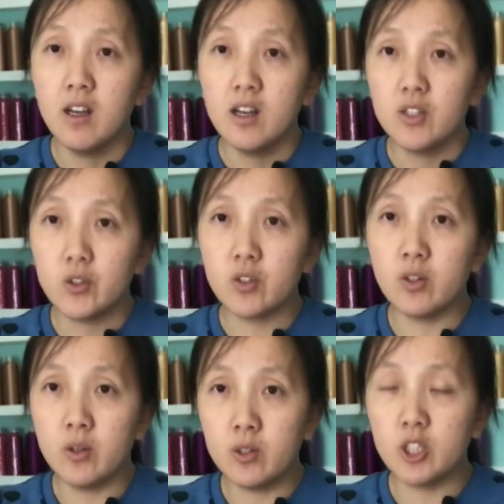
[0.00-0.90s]

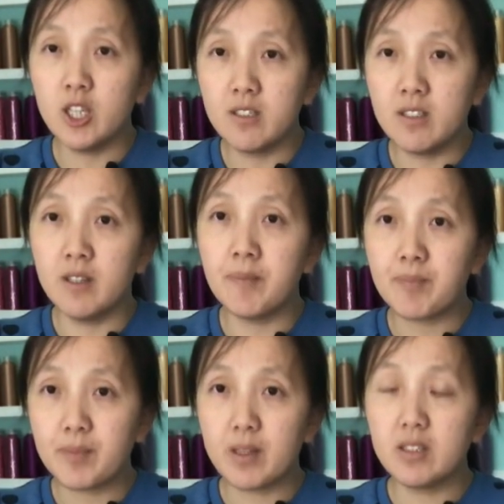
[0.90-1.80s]
So she has a
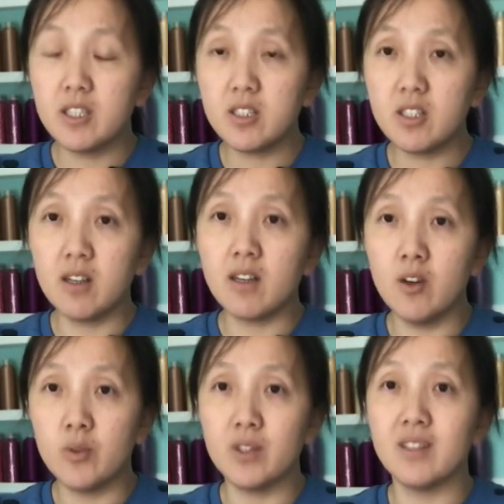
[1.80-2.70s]
TikTok
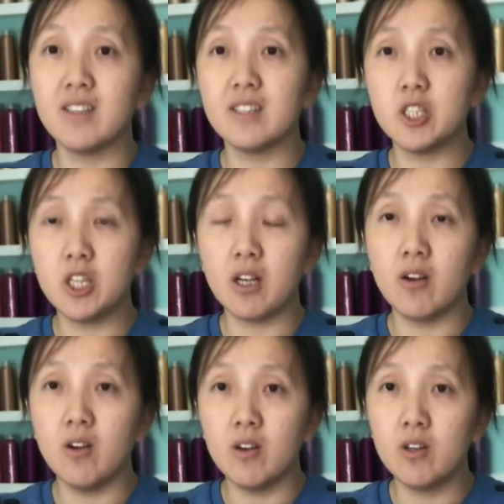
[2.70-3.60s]
account where you guys can check
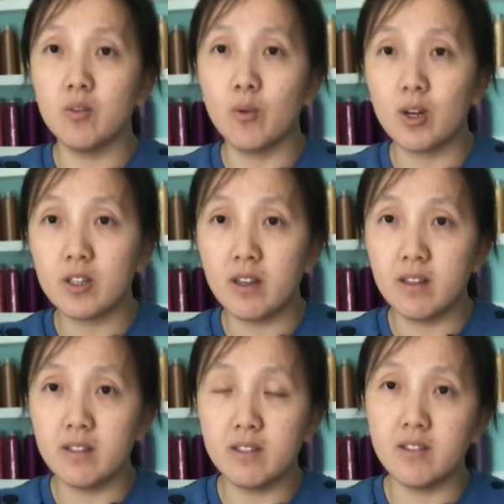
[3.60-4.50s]
out all her work
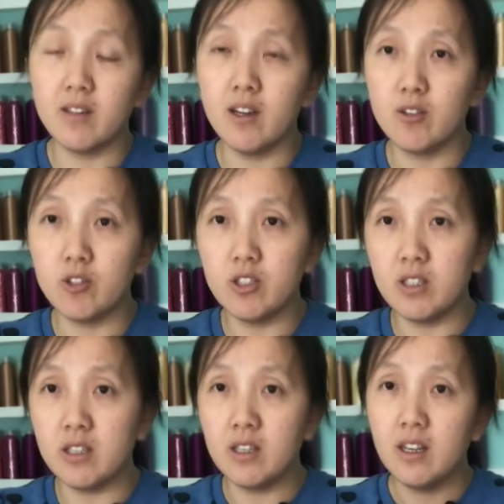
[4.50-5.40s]
and how
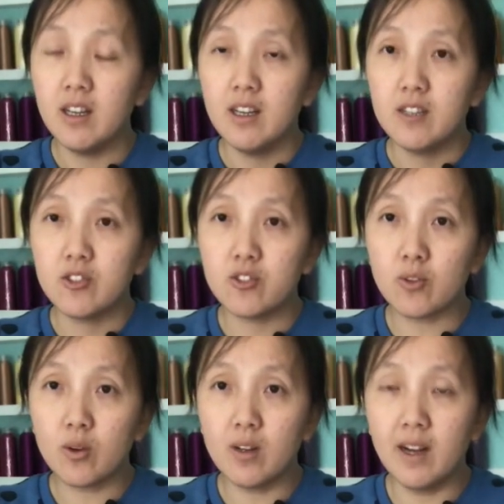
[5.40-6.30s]
she
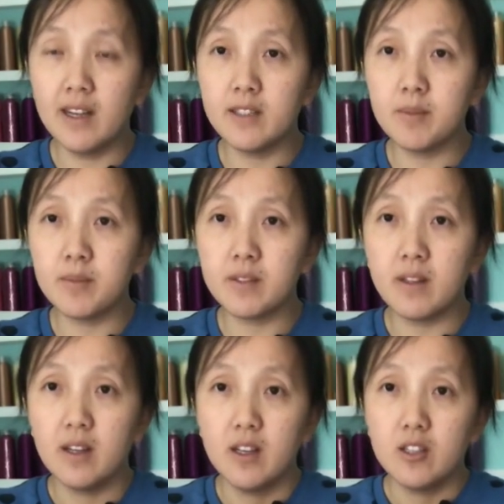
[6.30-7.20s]
store her items.
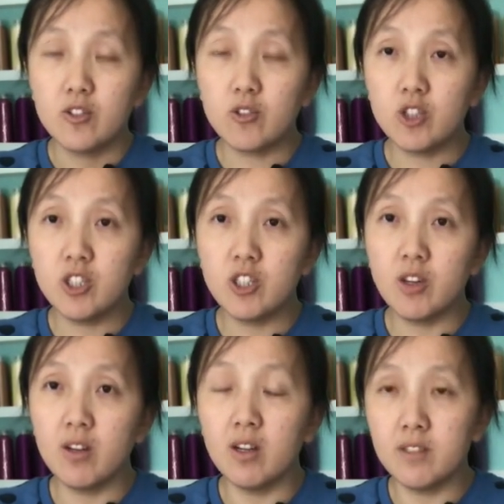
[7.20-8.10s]
So she
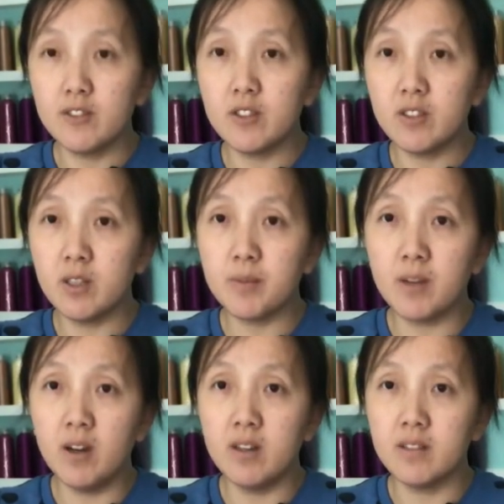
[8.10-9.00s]
shared a lot of good tips
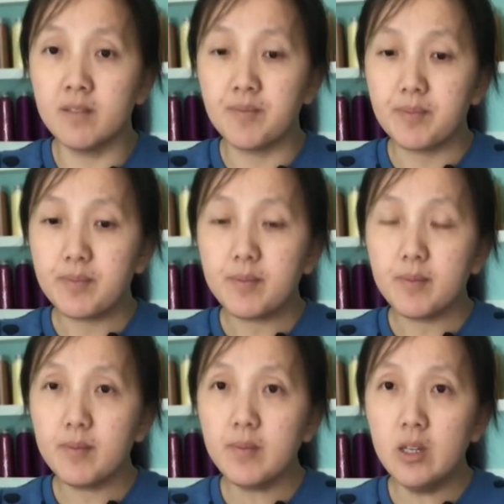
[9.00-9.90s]
on
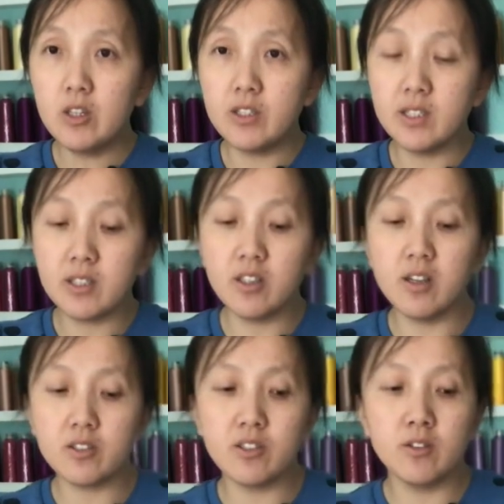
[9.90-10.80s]
her
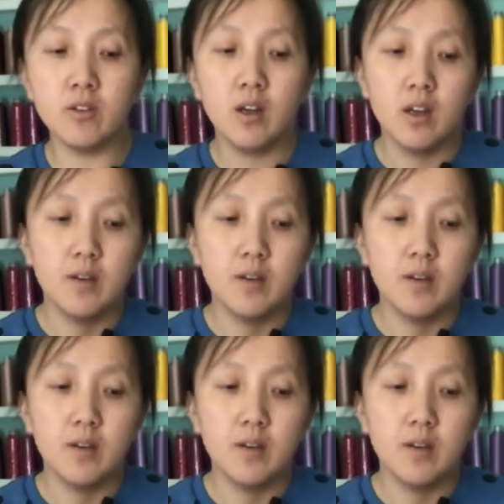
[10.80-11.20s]
TikTok too.